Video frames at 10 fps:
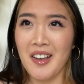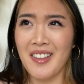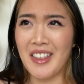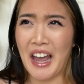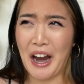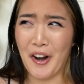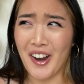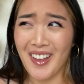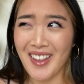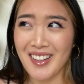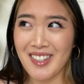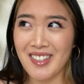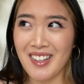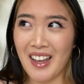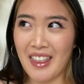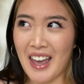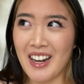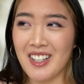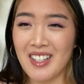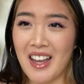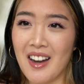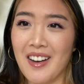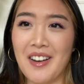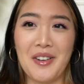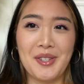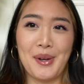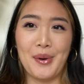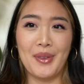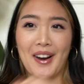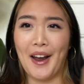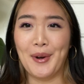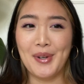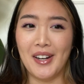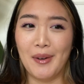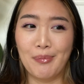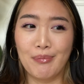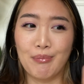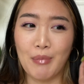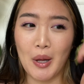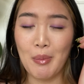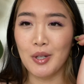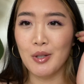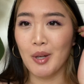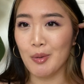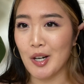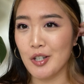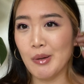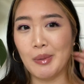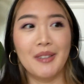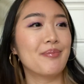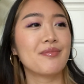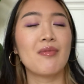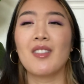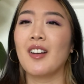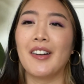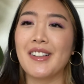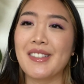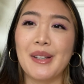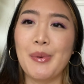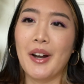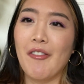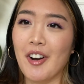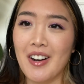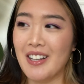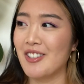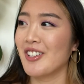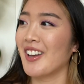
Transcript: the area that it's in, and also the guy who did it probably put too much pressure. But honestly, whatever. It's